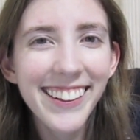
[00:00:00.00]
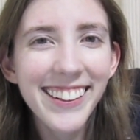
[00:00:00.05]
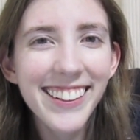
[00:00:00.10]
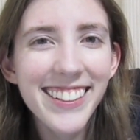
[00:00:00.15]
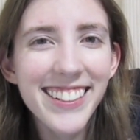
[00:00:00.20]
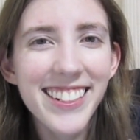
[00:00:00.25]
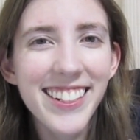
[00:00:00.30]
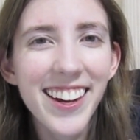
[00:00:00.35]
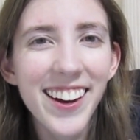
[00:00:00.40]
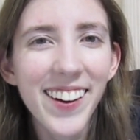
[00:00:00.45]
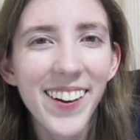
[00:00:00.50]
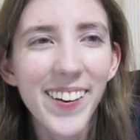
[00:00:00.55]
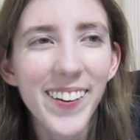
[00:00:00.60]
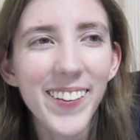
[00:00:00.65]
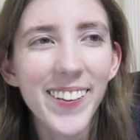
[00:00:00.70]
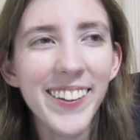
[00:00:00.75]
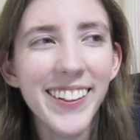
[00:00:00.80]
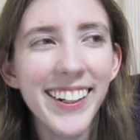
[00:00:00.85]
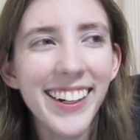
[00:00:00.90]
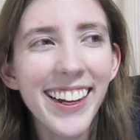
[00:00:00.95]

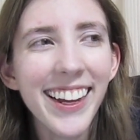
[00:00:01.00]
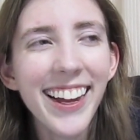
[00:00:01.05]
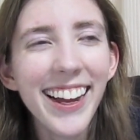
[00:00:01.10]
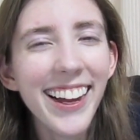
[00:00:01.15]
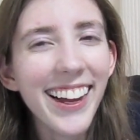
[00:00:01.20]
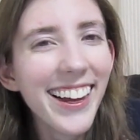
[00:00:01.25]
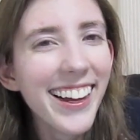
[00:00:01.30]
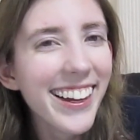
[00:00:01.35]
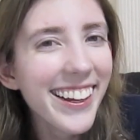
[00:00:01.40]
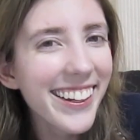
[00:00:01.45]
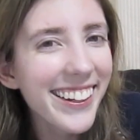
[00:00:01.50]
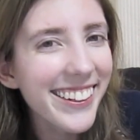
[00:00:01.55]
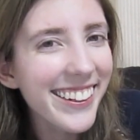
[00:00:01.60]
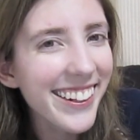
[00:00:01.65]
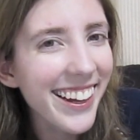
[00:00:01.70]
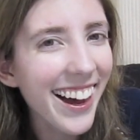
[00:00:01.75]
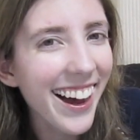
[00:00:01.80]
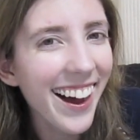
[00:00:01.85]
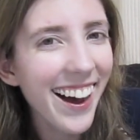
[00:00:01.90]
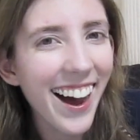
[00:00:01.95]
So,
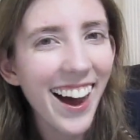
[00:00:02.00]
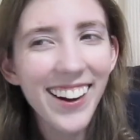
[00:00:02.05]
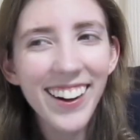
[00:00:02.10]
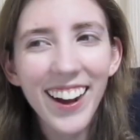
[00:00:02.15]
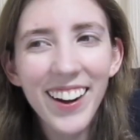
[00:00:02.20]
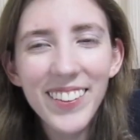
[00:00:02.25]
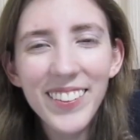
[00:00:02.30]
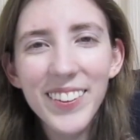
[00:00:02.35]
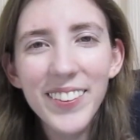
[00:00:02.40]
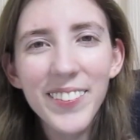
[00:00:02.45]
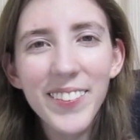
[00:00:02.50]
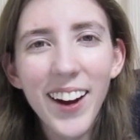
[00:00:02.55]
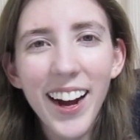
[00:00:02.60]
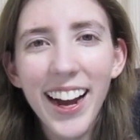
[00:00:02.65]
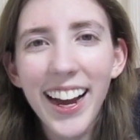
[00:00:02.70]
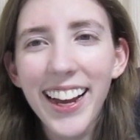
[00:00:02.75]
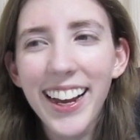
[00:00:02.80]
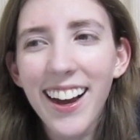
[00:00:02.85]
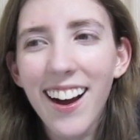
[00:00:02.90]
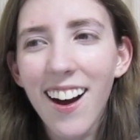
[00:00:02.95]
yeah, I don't know
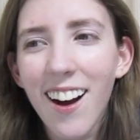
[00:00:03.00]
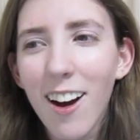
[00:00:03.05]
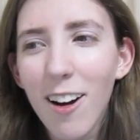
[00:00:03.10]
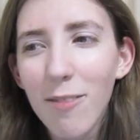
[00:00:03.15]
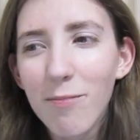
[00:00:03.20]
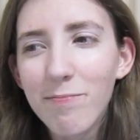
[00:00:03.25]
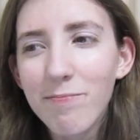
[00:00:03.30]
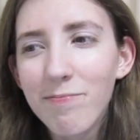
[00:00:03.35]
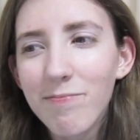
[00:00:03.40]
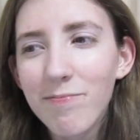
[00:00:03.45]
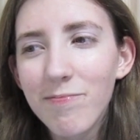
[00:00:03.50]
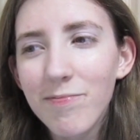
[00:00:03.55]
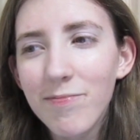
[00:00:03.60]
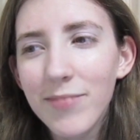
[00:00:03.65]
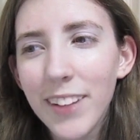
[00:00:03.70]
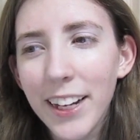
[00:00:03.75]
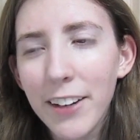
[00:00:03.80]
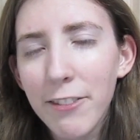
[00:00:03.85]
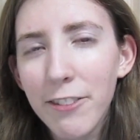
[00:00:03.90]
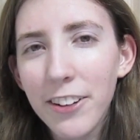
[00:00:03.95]
why.
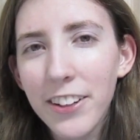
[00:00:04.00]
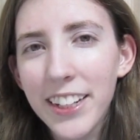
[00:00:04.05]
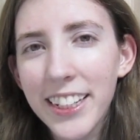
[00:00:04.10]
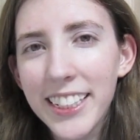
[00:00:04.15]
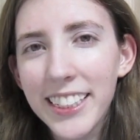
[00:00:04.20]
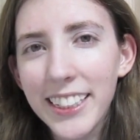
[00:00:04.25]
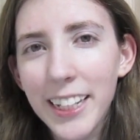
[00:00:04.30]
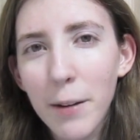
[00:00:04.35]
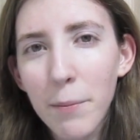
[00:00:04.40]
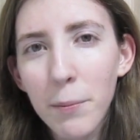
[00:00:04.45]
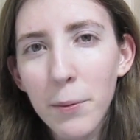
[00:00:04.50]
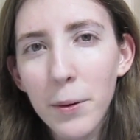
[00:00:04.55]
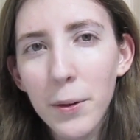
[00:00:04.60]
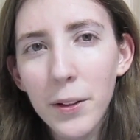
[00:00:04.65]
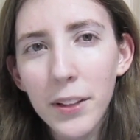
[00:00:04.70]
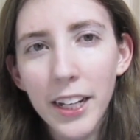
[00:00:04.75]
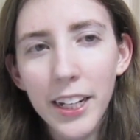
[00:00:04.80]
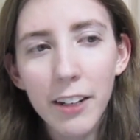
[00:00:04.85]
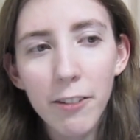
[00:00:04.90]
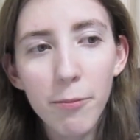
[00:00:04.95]
Like, for an
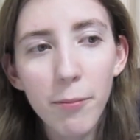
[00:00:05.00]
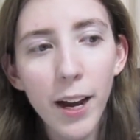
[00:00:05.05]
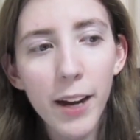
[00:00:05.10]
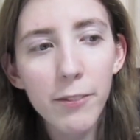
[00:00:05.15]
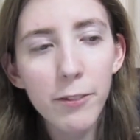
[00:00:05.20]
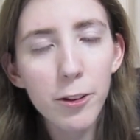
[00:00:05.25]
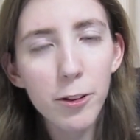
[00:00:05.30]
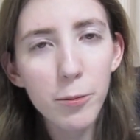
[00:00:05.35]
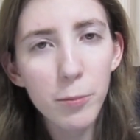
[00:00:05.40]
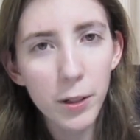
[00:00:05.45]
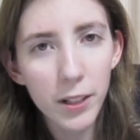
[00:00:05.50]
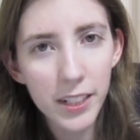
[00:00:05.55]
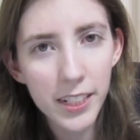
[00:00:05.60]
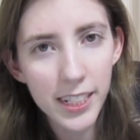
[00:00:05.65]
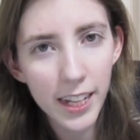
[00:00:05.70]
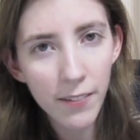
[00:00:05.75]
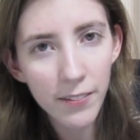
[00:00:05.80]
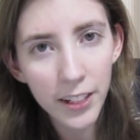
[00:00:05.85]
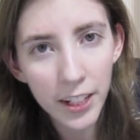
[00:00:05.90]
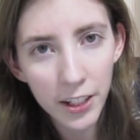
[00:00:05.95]
example, like, if my room were
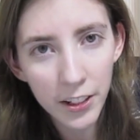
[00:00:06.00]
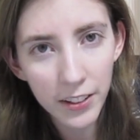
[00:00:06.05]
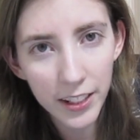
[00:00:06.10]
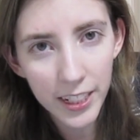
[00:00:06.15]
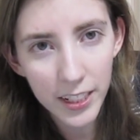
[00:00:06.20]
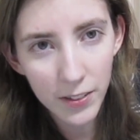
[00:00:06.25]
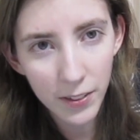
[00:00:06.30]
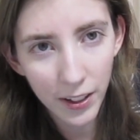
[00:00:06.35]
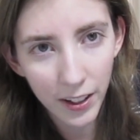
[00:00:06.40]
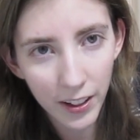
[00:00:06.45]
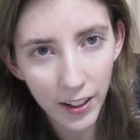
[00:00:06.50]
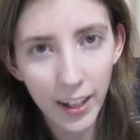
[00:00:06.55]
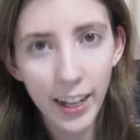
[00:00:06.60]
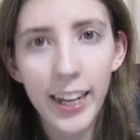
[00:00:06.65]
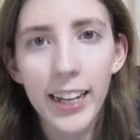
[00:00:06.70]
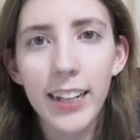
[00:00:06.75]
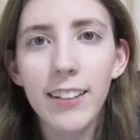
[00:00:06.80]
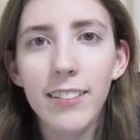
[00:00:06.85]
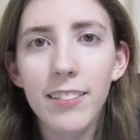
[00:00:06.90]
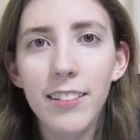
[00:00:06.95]
70 degrees
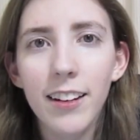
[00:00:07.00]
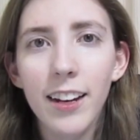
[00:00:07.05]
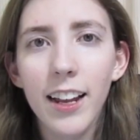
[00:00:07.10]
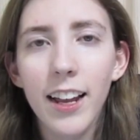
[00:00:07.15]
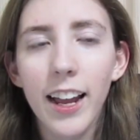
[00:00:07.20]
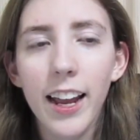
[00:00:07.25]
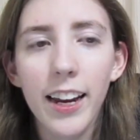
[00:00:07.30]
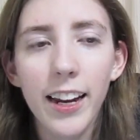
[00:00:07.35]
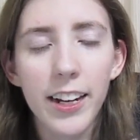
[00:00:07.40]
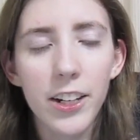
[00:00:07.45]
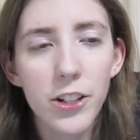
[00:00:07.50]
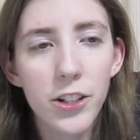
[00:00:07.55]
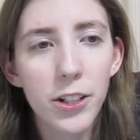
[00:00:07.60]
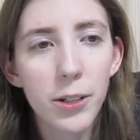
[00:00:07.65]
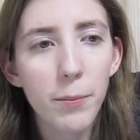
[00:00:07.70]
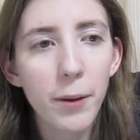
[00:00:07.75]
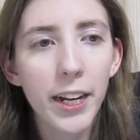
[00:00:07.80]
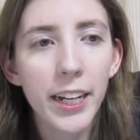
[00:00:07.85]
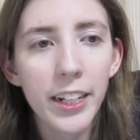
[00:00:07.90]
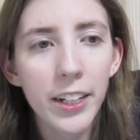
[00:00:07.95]
Fahrenheit and I
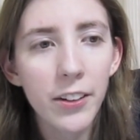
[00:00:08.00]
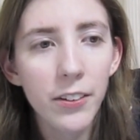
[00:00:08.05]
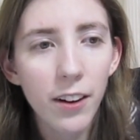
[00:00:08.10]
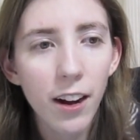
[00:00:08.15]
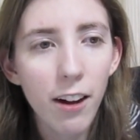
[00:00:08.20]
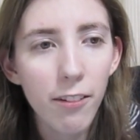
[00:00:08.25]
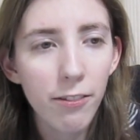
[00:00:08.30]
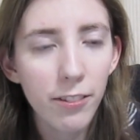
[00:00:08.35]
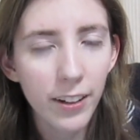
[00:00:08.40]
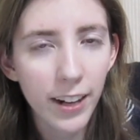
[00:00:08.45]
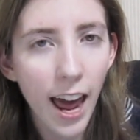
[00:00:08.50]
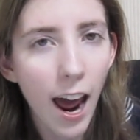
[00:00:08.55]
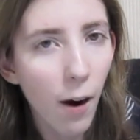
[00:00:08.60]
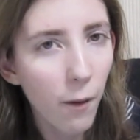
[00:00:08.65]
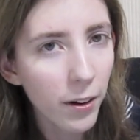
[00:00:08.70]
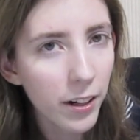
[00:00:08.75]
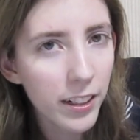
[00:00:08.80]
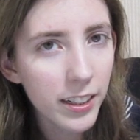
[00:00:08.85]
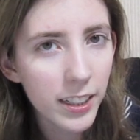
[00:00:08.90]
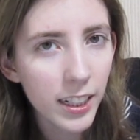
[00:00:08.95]
turned my heater off for an
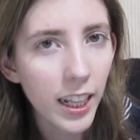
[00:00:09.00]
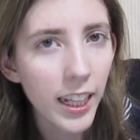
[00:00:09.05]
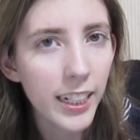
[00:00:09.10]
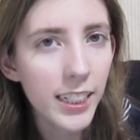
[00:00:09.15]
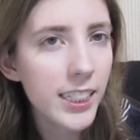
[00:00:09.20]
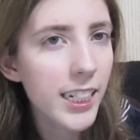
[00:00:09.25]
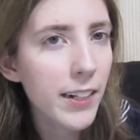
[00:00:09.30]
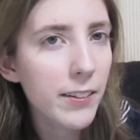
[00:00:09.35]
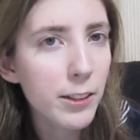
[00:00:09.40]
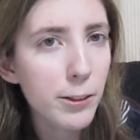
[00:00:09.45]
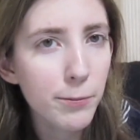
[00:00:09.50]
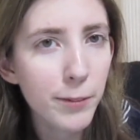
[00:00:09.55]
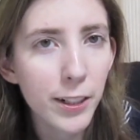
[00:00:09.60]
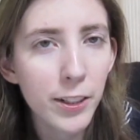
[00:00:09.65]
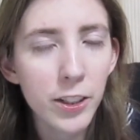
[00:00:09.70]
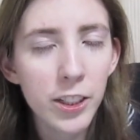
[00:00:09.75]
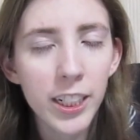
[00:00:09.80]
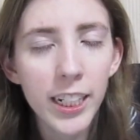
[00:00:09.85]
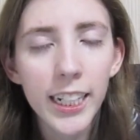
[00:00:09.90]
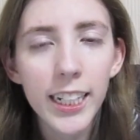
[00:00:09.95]
hour to, like, save some
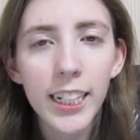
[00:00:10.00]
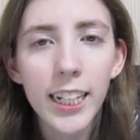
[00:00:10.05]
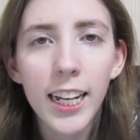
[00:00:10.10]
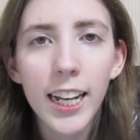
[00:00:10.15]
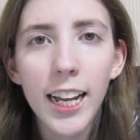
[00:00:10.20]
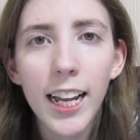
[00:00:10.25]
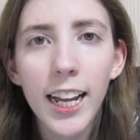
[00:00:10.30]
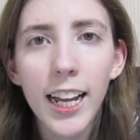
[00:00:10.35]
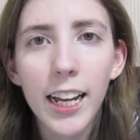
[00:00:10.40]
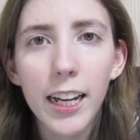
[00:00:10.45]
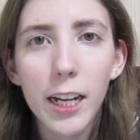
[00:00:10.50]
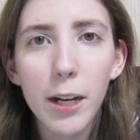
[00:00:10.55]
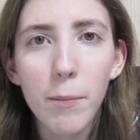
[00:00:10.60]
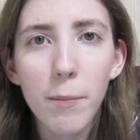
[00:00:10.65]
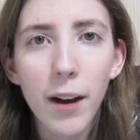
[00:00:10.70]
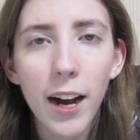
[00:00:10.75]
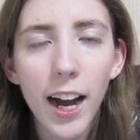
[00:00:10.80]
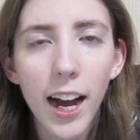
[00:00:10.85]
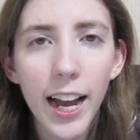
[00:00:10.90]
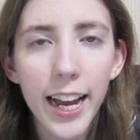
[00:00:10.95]
energy,
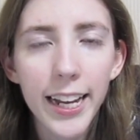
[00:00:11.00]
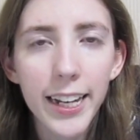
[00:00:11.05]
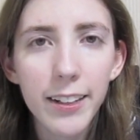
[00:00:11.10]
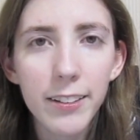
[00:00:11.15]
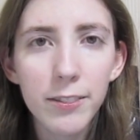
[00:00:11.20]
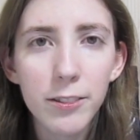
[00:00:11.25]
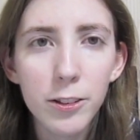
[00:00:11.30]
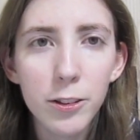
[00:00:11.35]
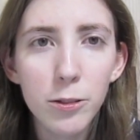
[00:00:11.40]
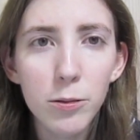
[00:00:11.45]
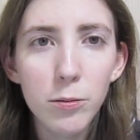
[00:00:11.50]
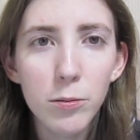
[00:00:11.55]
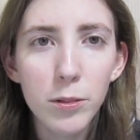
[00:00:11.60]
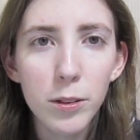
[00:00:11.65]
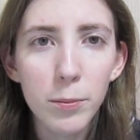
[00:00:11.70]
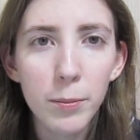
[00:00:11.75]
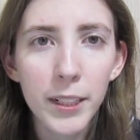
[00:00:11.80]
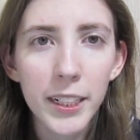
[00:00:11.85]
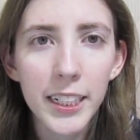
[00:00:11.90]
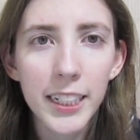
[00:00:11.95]
my room
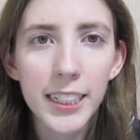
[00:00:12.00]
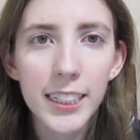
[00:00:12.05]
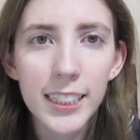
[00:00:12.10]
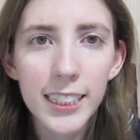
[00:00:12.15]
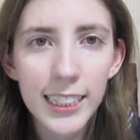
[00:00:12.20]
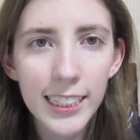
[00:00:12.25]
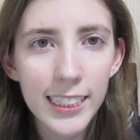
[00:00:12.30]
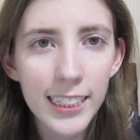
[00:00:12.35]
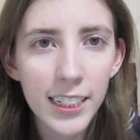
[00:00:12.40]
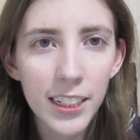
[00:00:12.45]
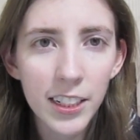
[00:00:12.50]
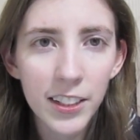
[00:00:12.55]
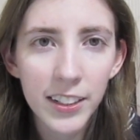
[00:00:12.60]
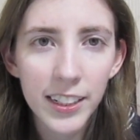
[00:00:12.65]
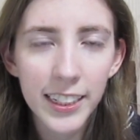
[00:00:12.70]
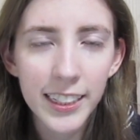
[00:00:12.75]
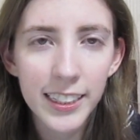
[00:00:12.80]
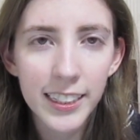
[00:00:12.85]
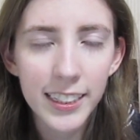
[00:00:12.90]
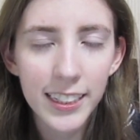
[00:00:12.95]
would be 60
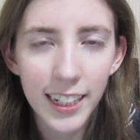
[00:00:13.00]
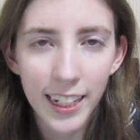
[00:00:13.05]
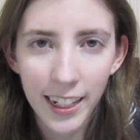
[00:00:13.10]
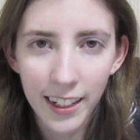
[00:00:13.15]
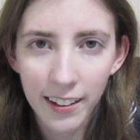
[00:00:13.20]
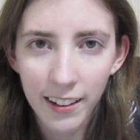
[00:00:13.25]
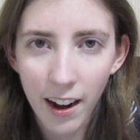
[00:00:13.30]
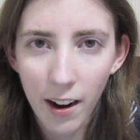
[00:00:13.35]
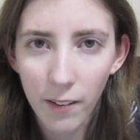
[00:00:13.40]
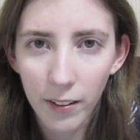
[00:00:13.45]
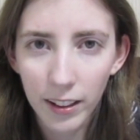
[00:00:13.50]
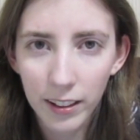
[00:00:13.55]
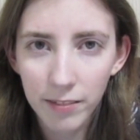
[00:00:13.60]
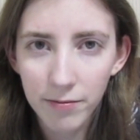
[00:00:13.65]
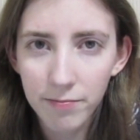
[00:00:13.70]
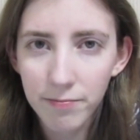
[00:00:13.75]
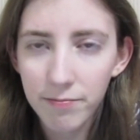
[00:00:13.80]
degrees in an hour.